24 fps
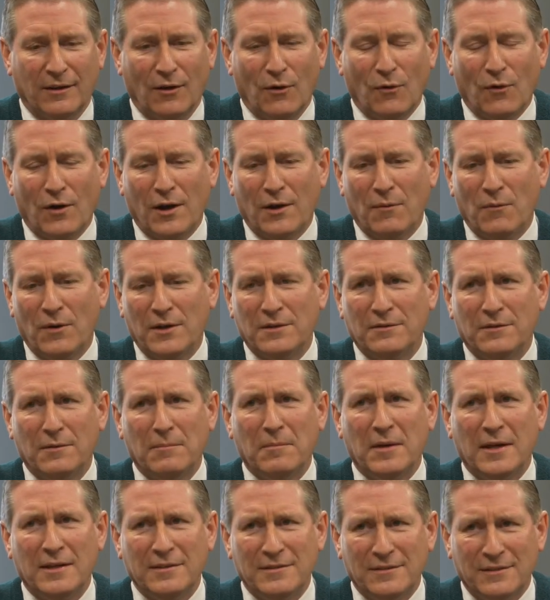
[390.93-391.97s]
or I went to
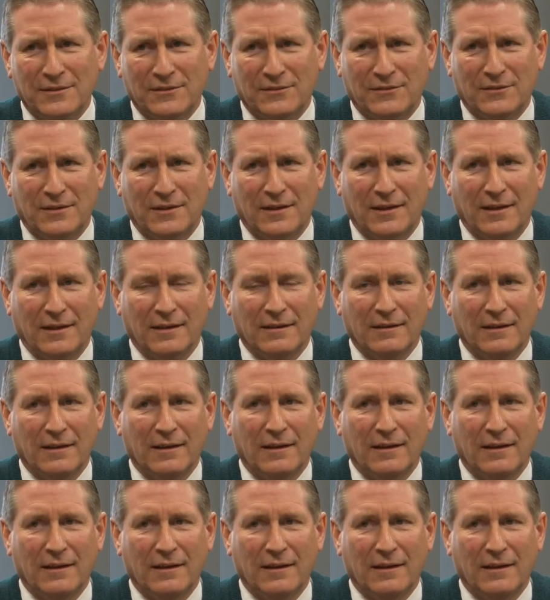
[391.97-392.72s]
Macy's today,